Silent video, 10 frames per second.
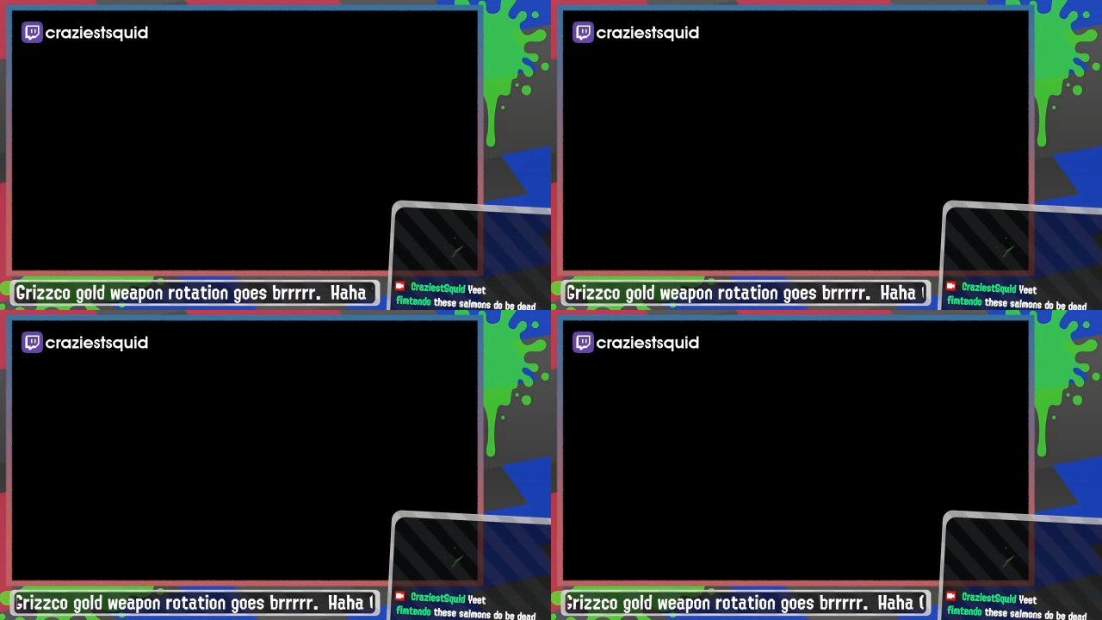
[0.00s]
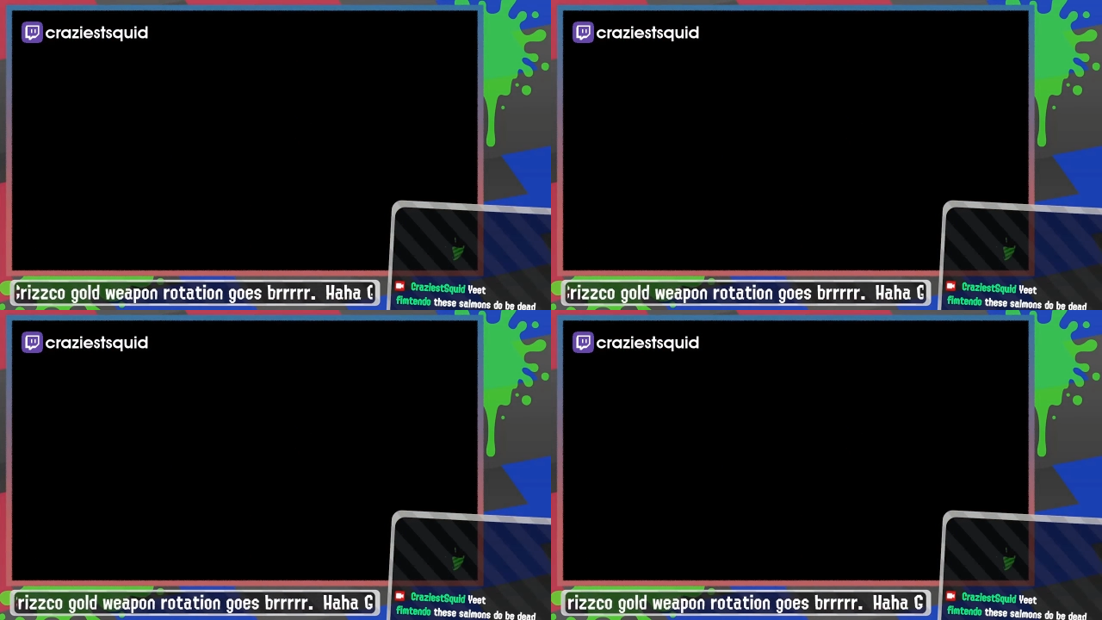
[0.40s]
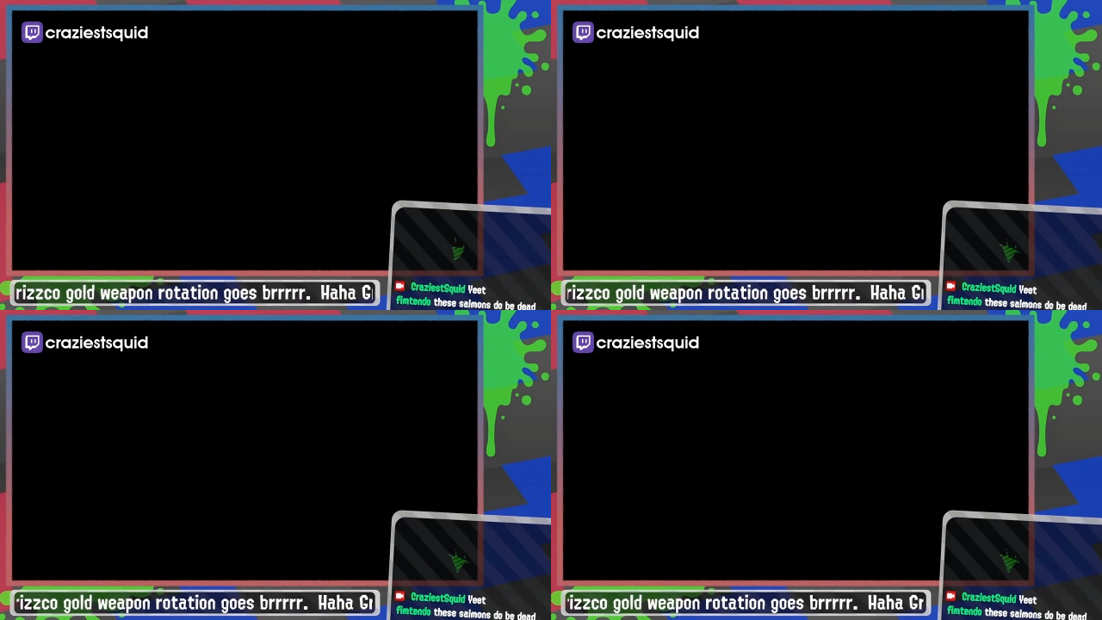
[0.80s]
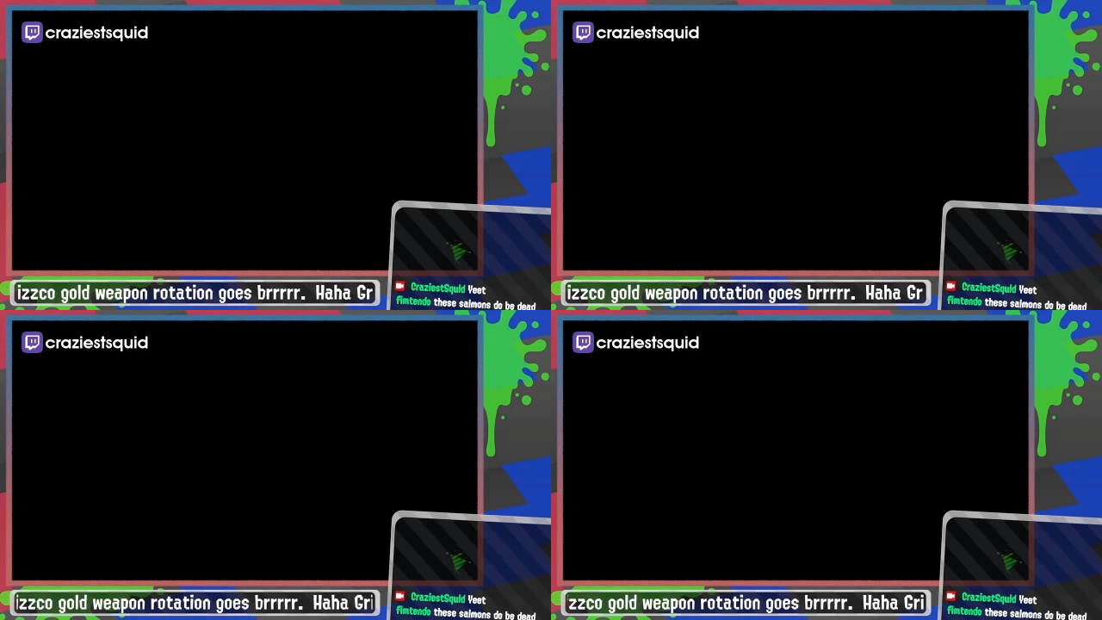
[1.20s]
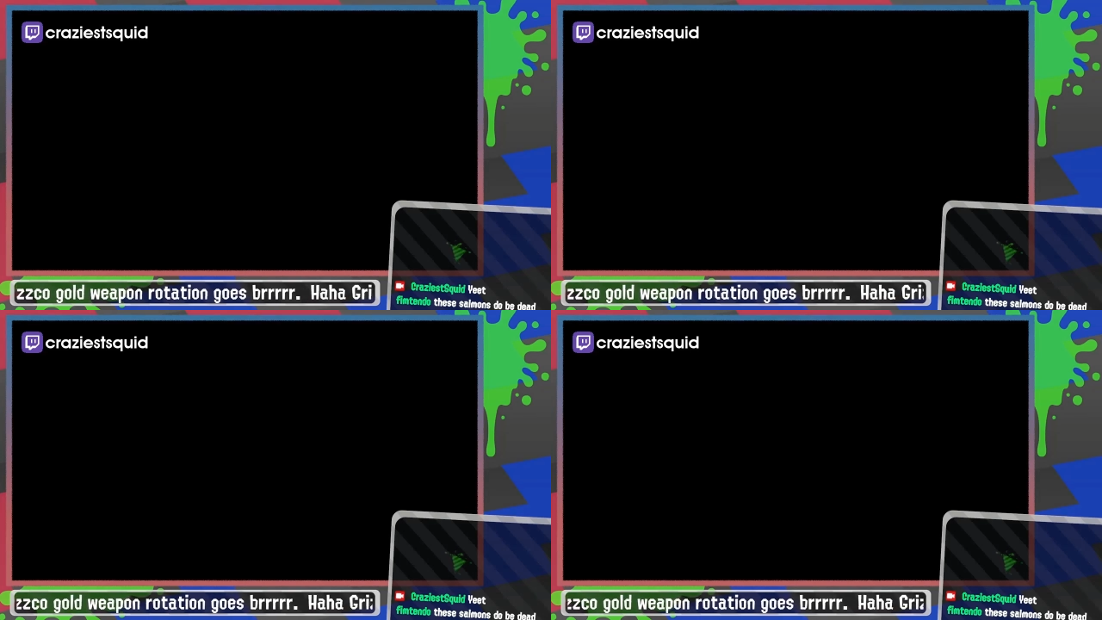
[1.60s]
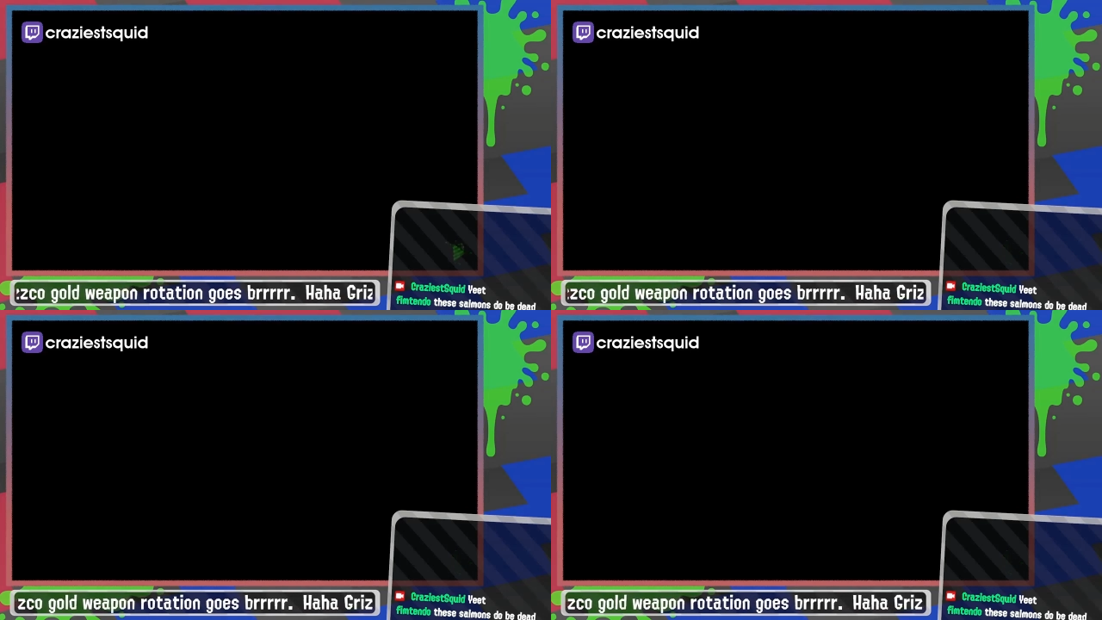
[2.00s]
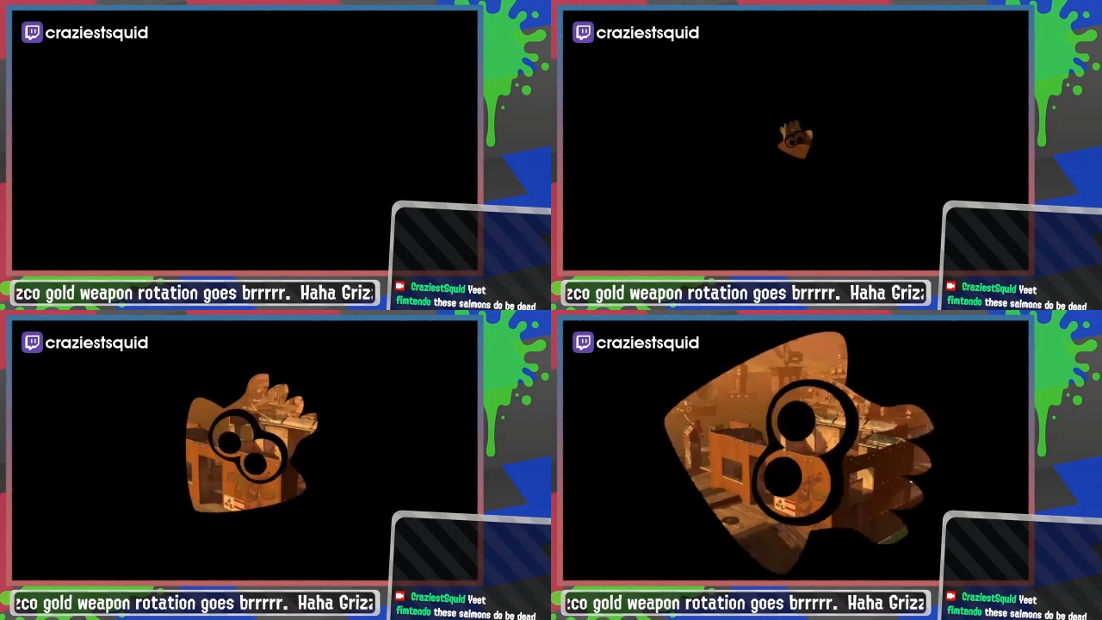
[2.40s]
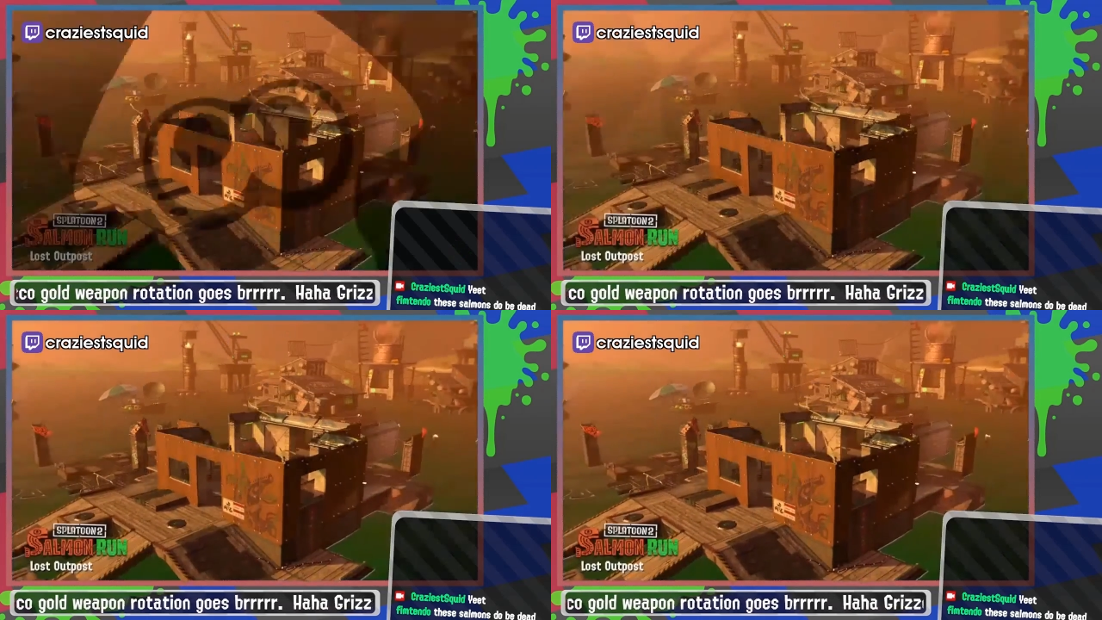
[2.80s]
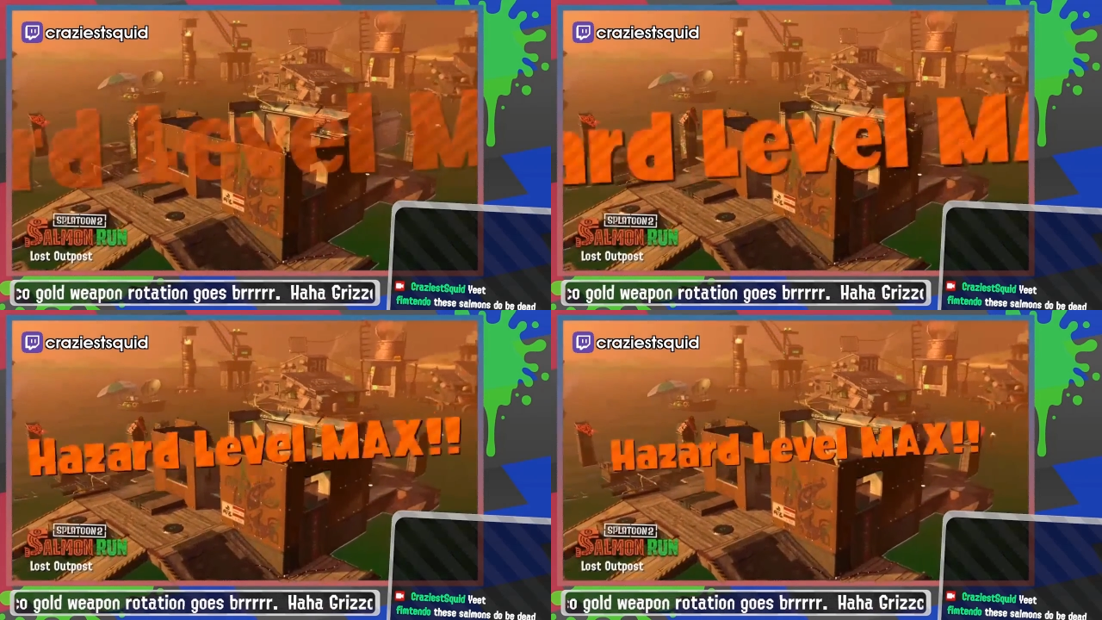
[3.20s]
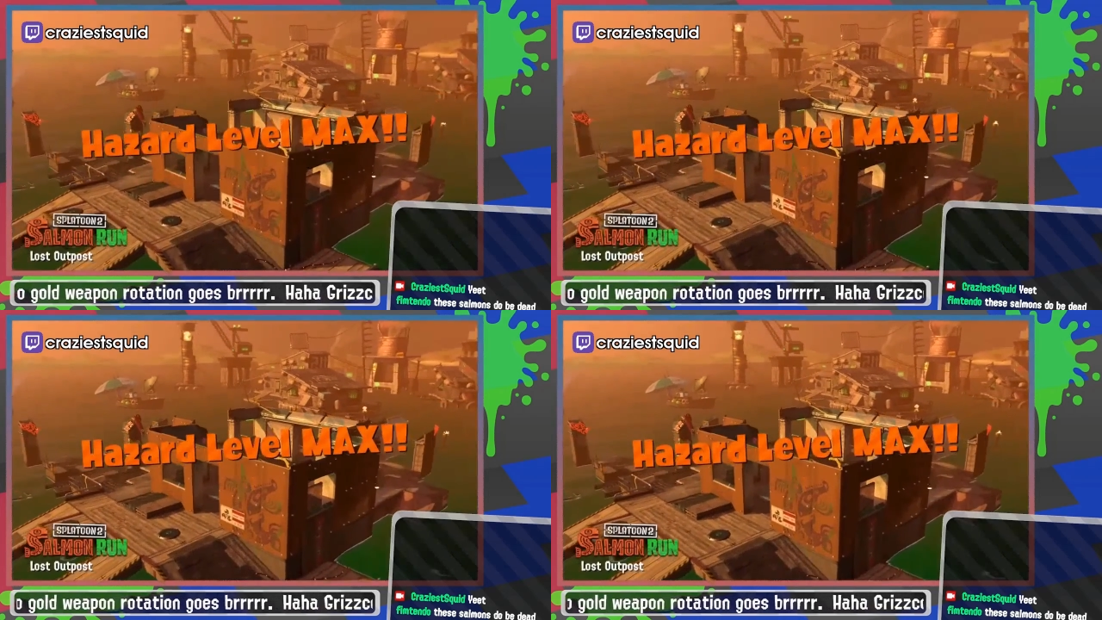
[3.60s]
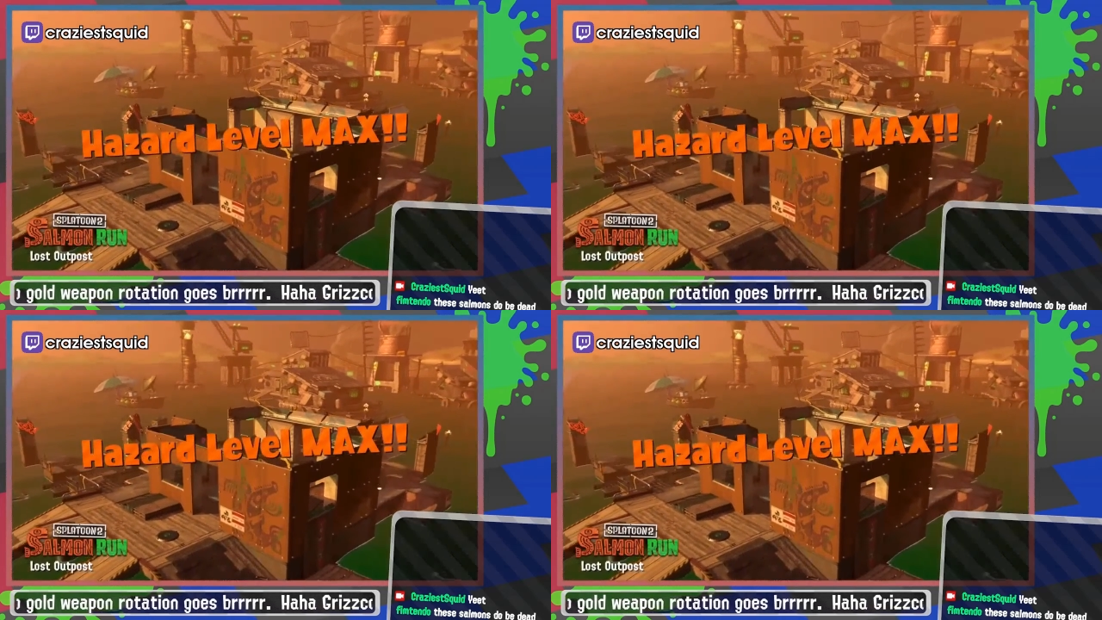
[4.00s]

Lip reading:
Nobody's mouth can be seen.